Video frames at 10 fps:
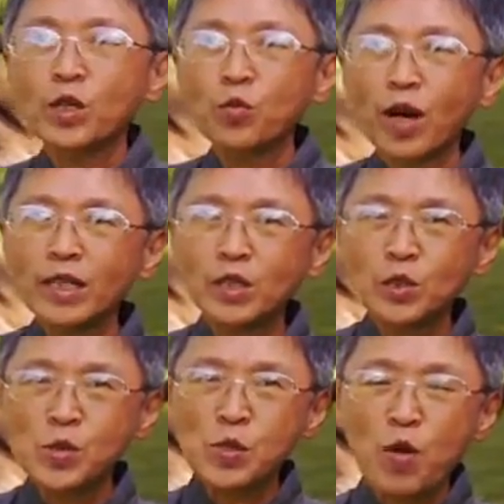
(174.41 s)
you want to
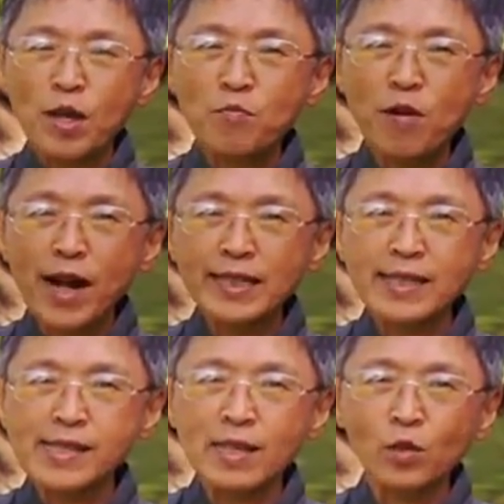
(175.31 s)
do is you want to
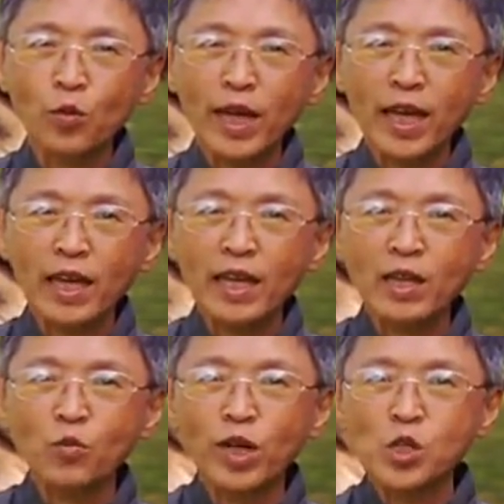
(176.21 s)
practice in a way
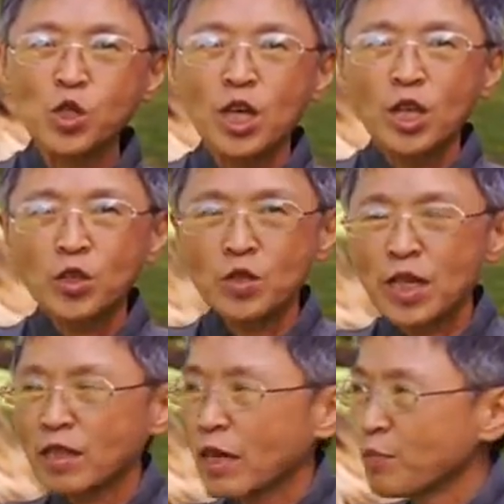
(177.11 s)
in which you
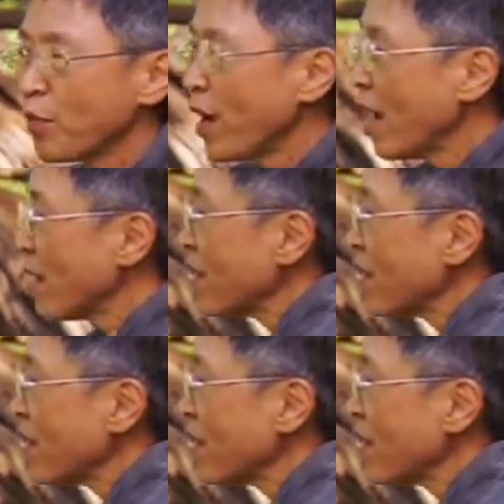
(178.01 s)
take that breath